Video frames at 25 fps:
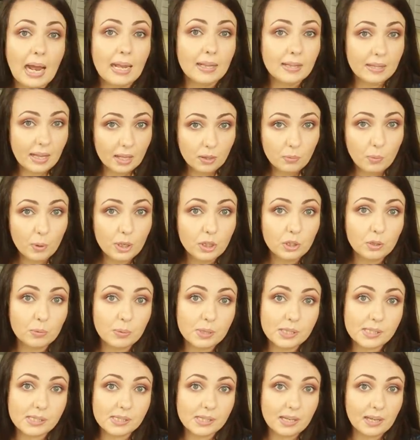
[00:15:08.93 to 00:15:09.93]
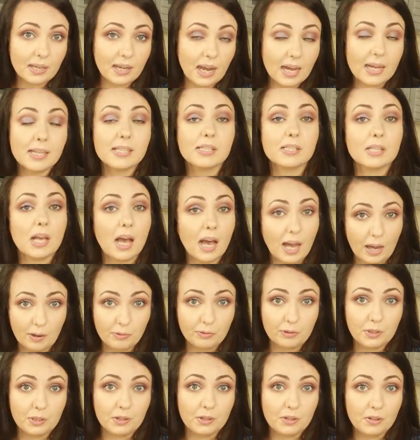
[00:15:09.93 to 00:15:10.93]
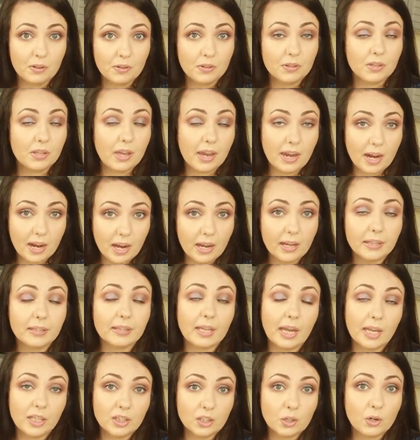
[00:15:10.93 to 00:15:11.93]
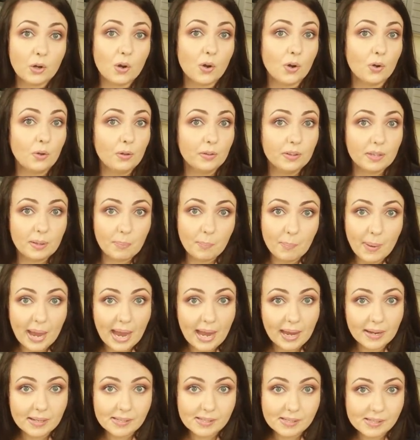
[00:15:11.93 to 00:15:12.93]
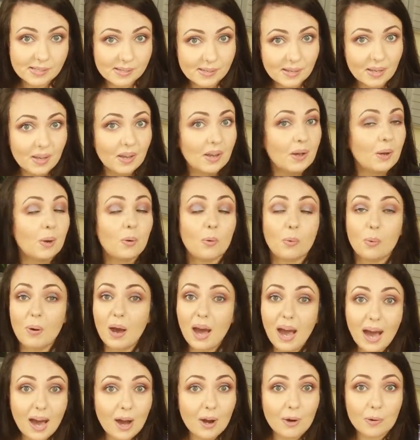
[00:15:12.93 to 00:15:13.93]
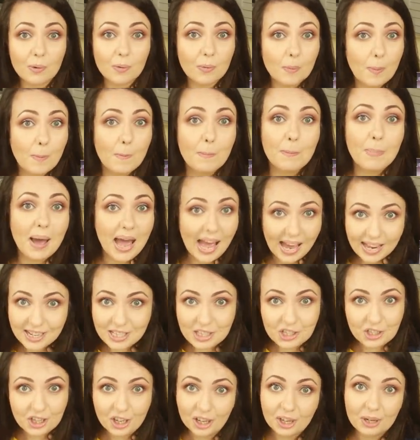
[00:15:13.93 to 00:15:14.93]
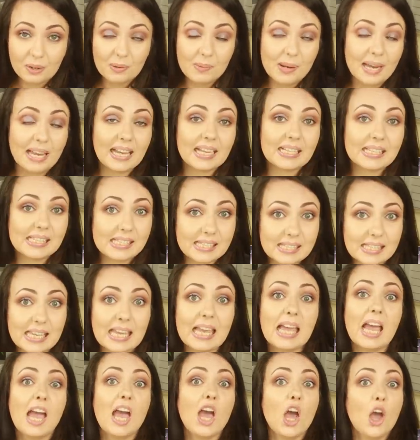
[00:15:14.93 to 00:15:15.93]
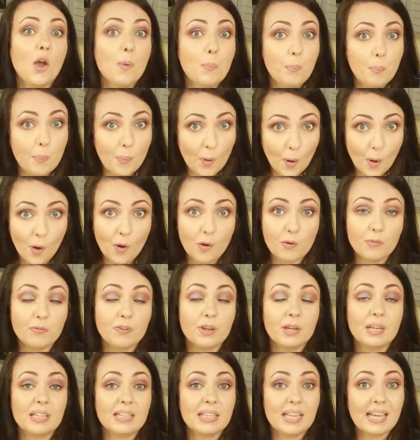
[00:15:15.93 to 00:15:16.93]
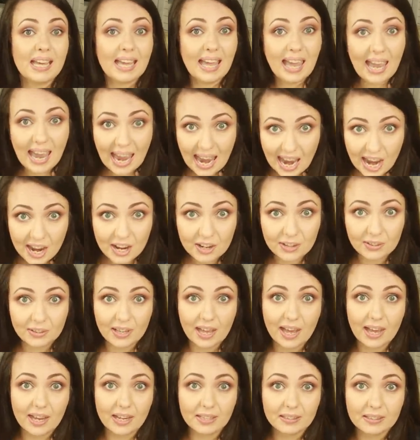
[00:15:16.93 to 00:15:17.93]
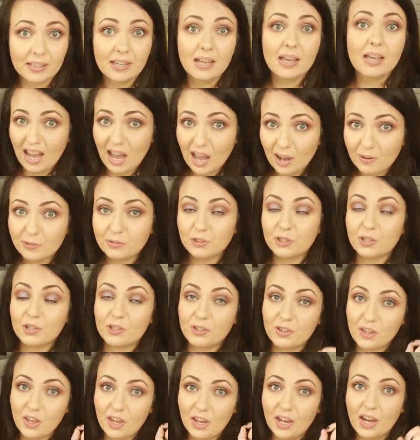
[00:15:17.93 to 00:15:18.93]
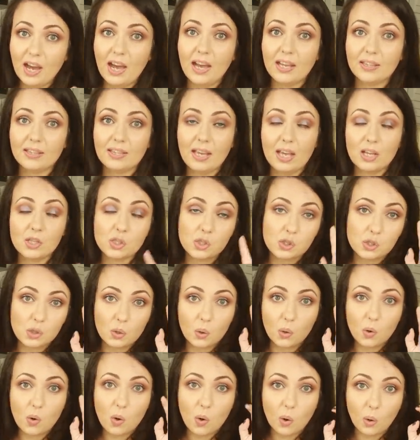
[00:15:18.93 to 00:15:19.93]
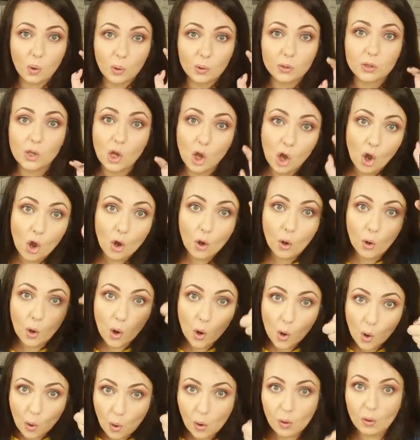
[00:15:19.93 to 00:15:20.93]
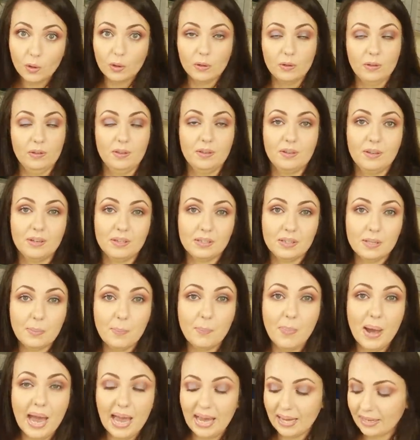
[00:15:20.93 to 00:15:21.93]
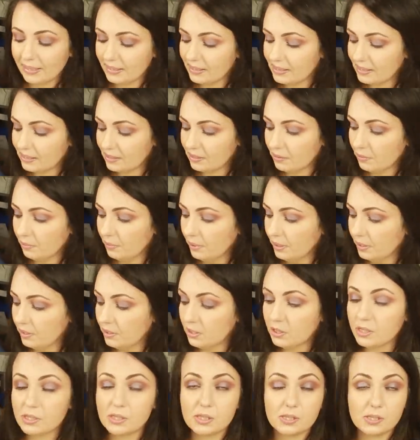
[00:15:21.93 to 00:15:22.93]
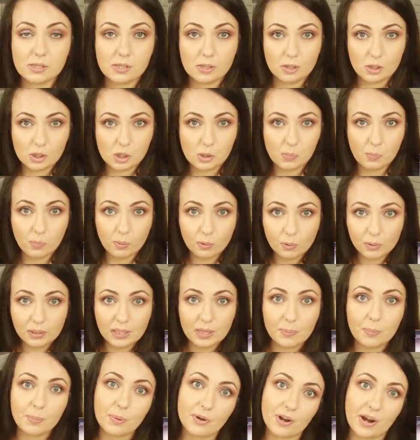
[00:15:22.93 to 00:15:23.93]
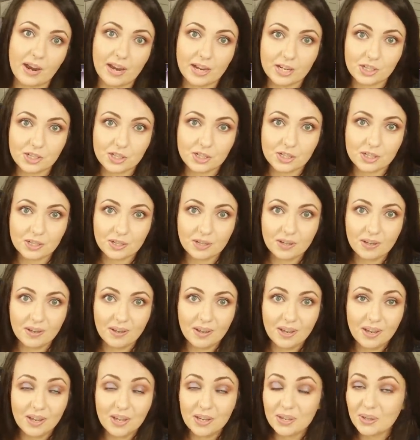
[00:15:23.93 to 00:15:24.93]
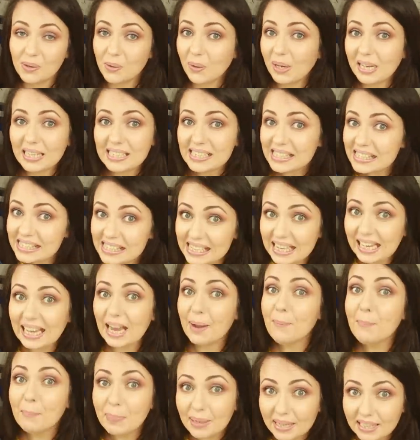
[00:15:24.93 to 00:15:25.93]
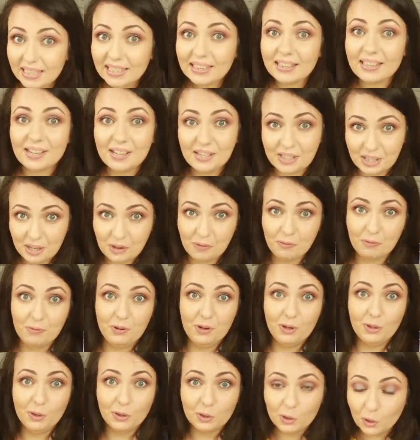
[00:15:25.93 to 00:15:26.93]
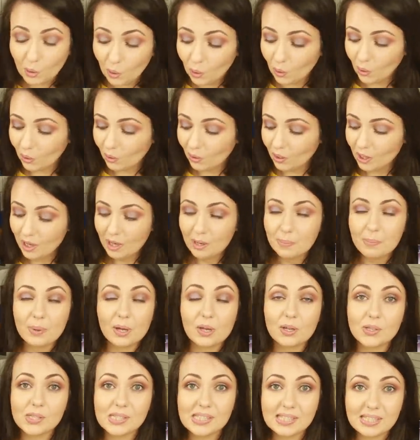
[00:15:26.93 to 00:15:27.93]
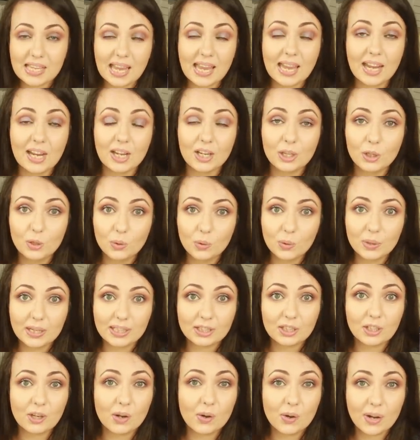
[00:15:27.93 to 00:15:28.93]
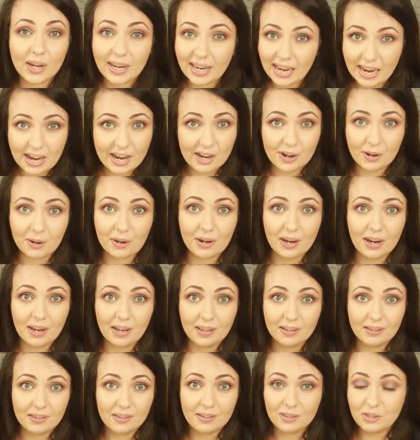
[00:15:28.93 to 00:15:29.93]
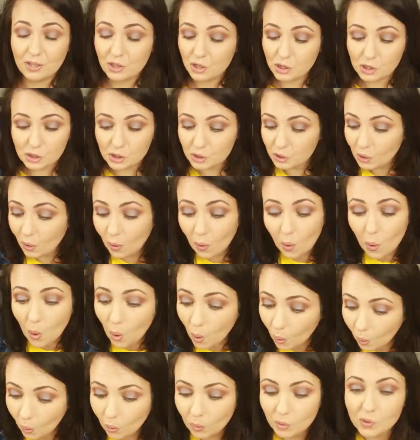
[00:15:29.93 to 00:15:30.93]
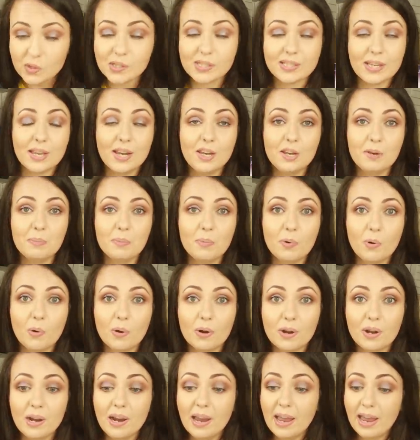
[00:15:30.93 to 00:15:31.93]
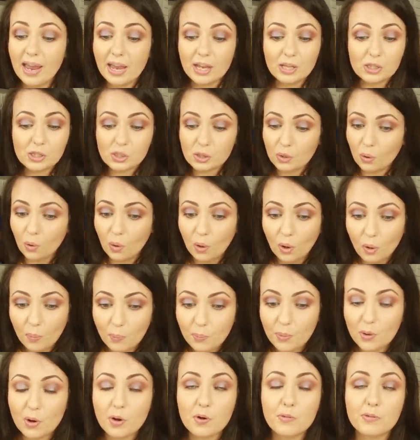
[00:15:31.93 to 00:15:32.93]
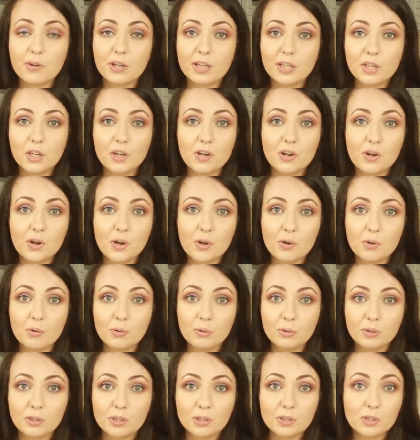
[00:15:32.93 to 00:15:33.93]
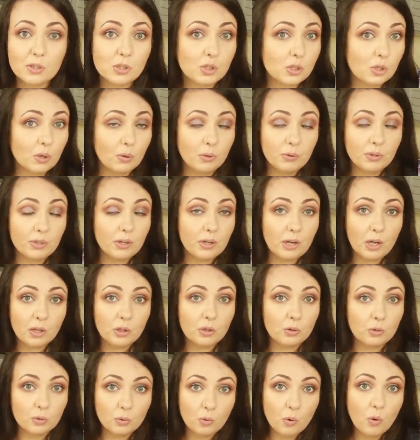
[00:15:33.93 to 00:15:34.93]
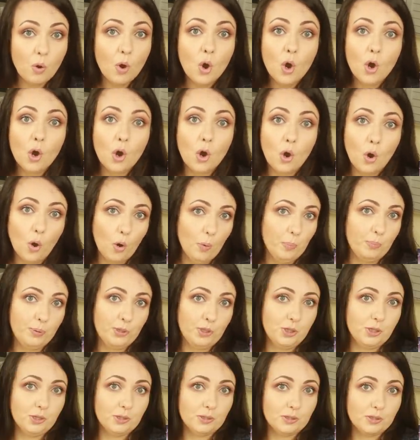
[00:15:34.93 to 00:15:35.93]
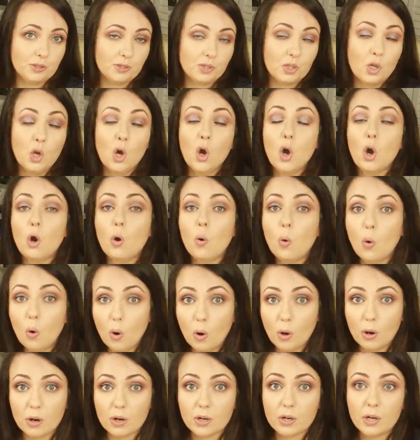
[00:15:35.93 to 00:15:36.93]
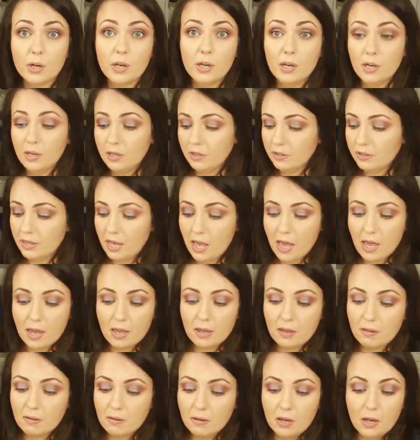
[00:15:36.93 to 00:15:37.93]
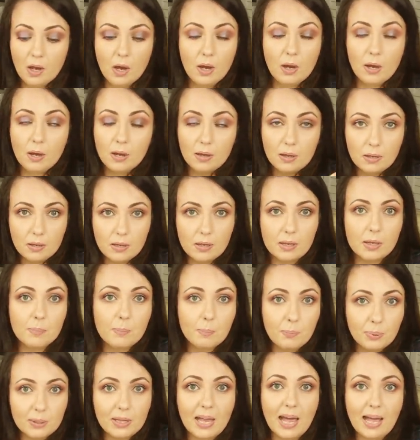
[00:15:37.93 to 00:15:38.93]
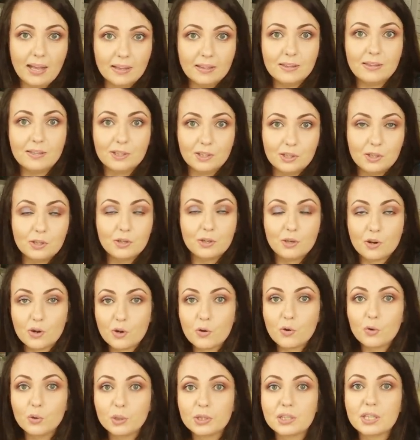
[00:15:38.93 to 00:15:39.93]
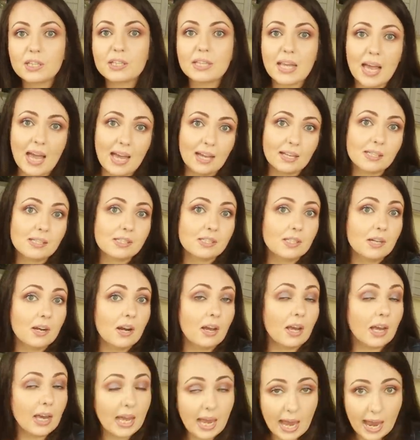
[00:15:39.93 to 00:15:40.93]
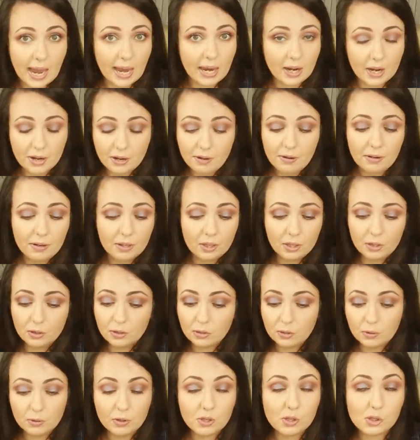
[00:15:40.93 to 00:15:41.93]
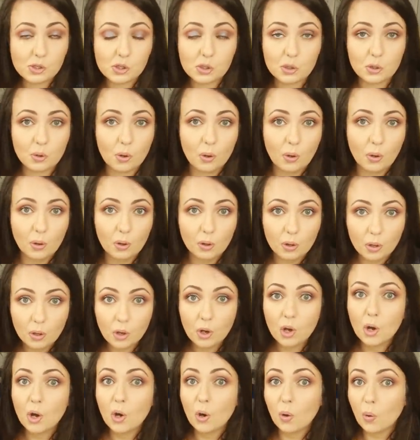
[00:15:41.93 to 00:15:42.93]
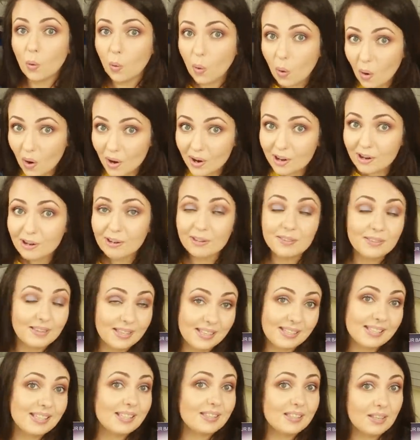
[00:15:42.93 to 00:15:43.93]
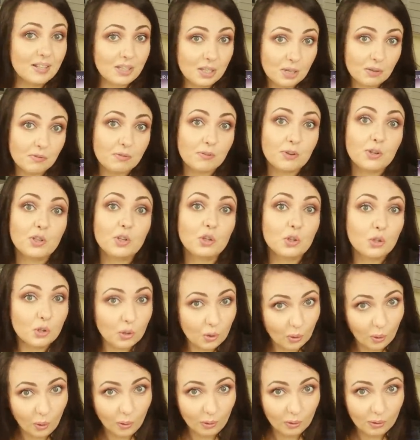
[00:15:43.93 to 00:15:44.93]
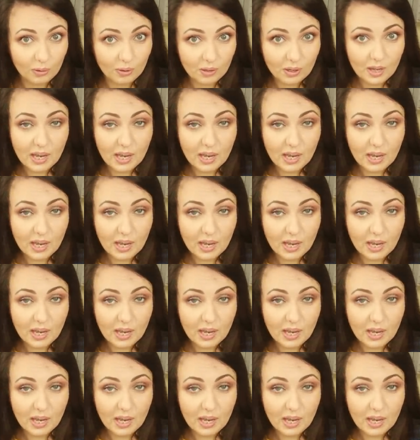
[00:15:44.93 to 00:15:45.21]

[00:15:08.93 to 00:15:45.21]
And then what do we see guys after they cut and curl the bangs? Wow, magic! We can see a perfect hairline. After they cut and so-called curl the bangs with this spoolie brush, you can see completely different doll, because take a look at her haircut. There is no holes anymore, it's all perfectly rooted, so there are two options or they implanted, rooted extra hair into this doll, or this is a different doll.